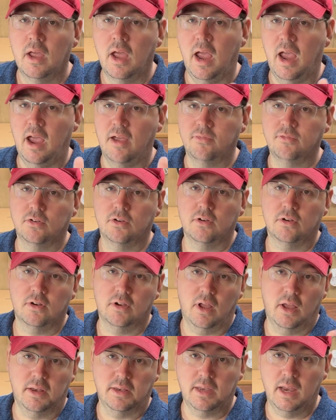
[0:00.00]
After
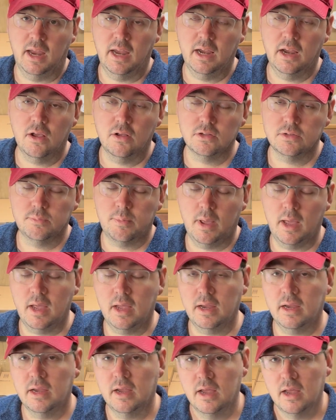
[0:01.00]
a day goes
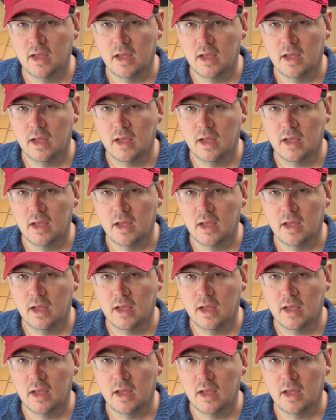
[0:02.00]
by,